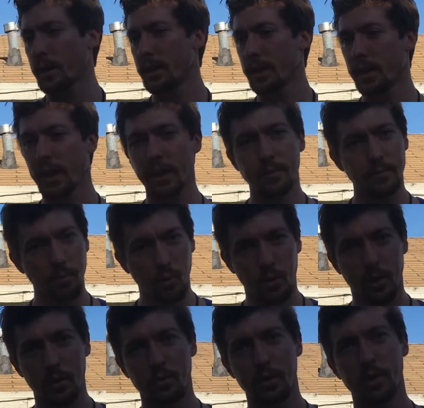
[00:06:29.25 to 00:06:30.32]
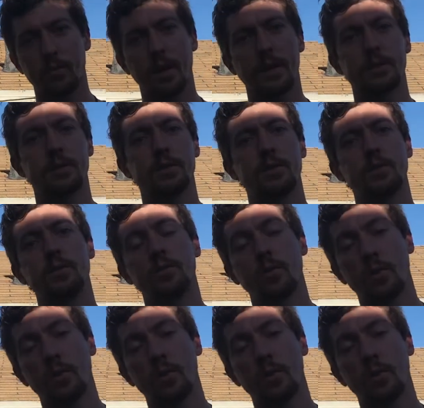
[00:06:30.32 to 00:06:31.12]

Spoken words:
going to get mercury residue